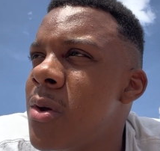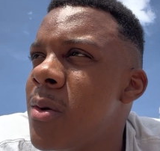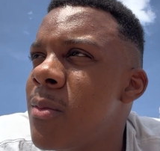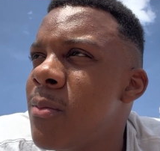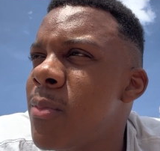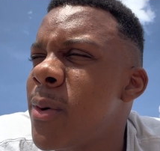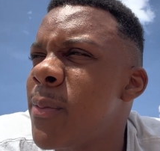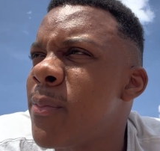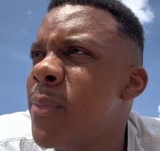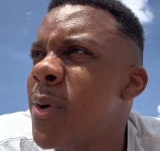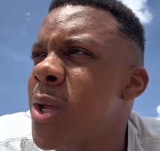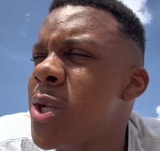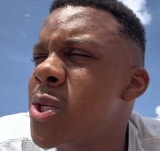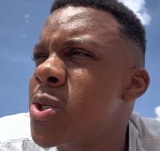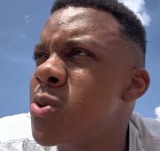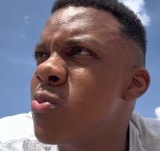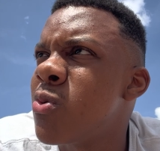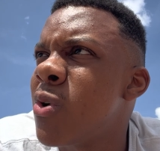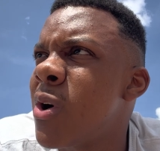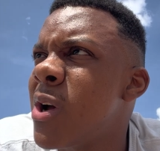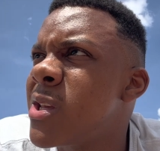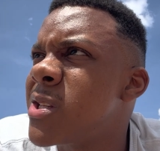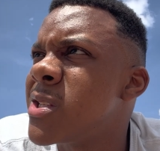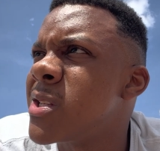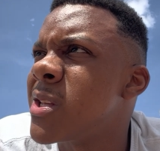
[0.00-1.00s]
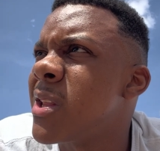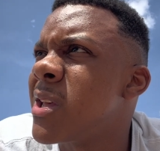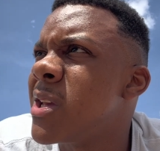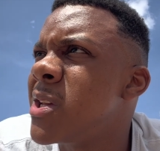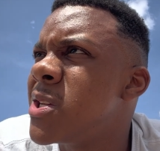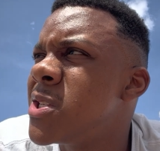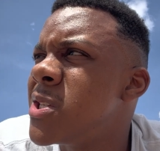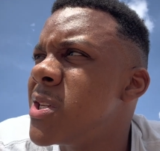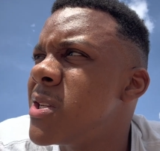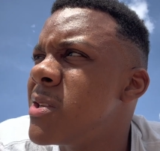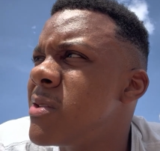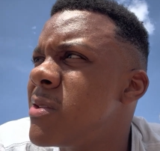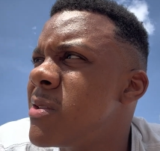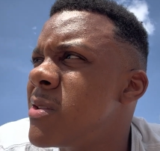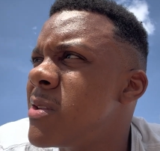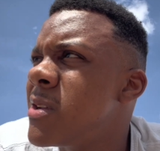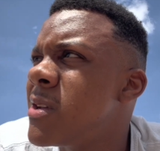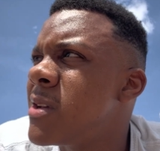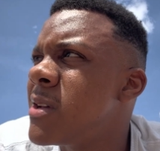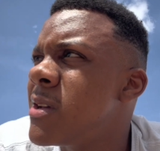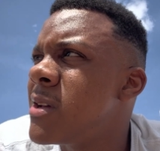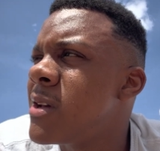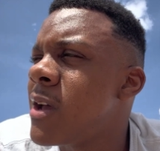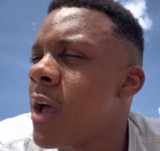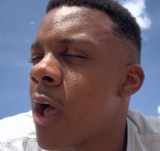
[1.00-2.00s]
Perpetual isolation?
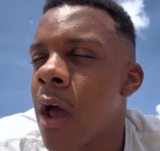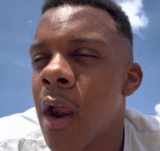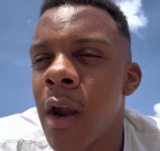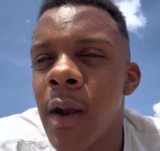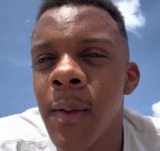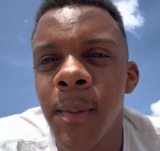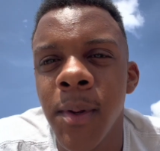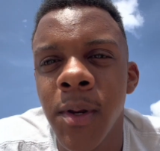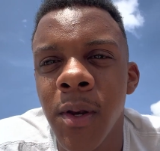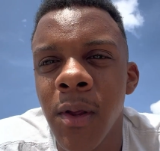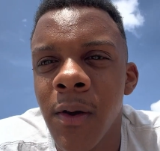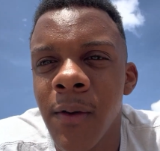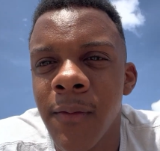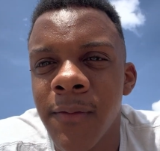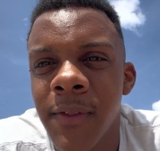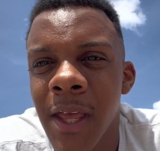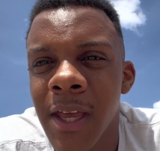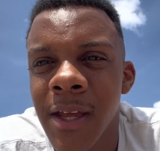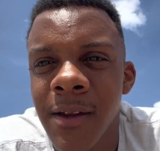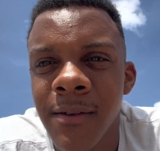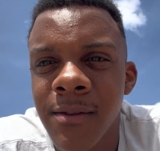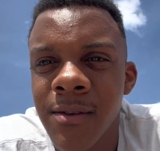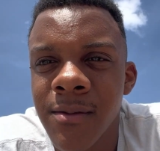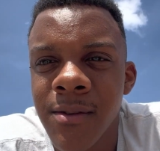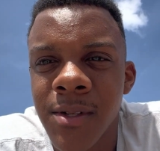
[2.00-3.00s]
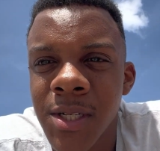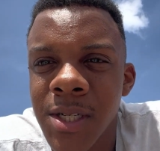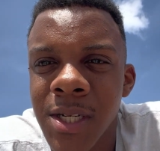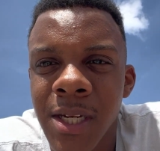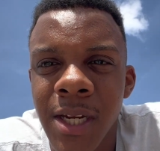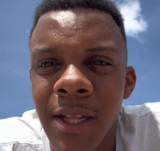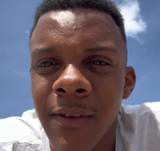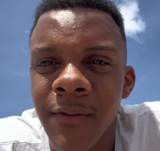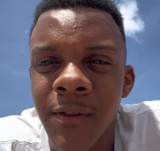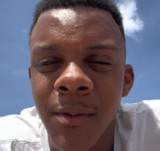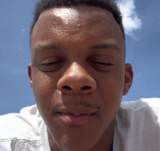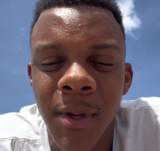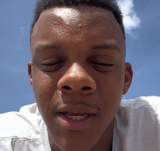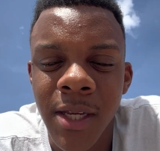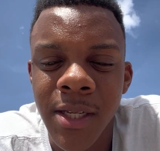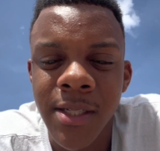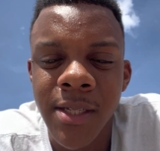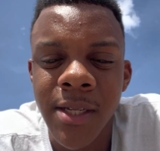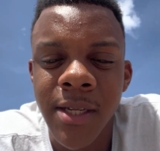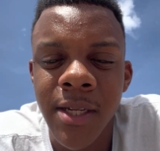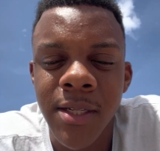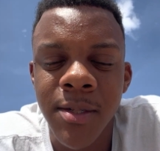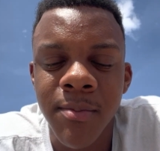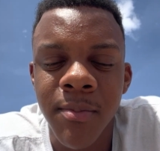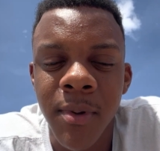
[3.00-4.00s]
I don't even know if that shit even makes
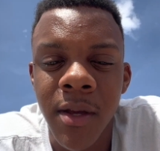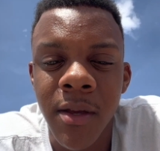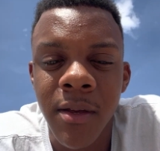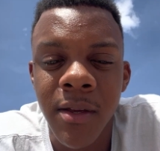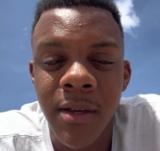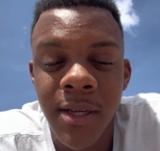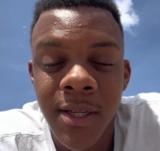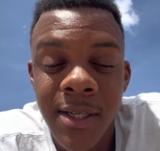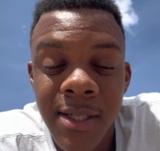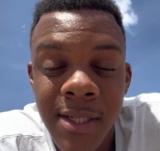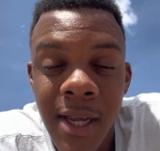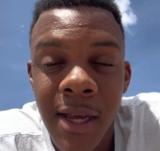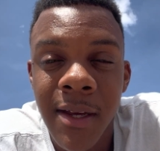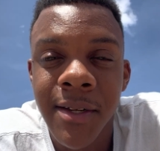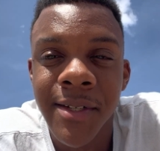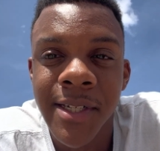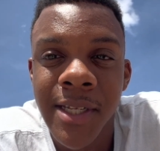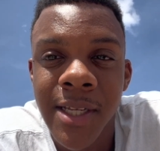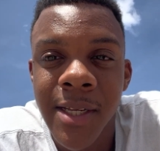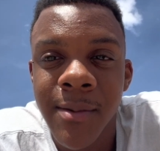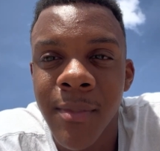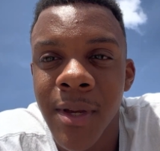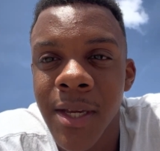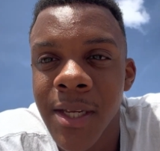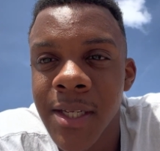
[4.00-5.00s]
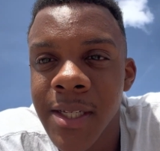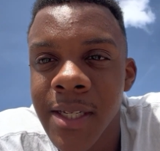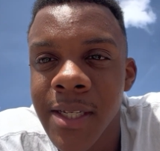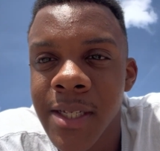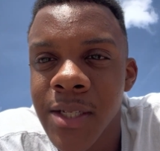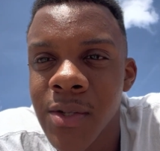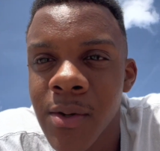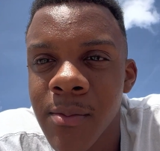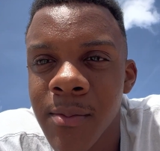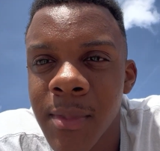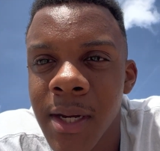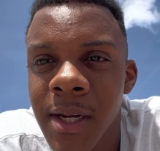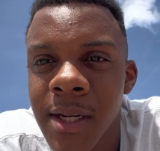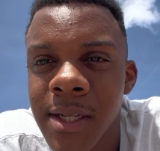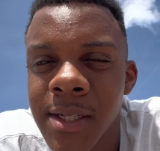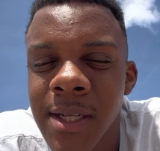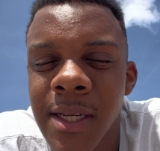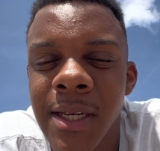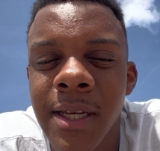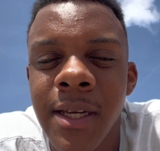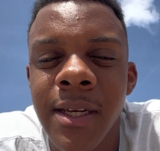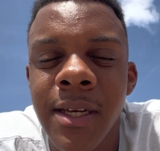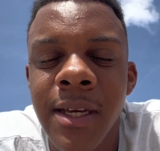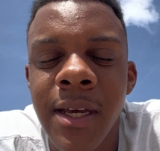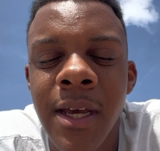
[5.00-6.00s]
sense, but it sounds like it makes sense, so I'm gonna
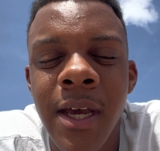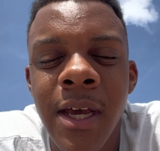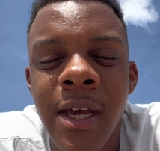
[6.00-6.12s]
say it.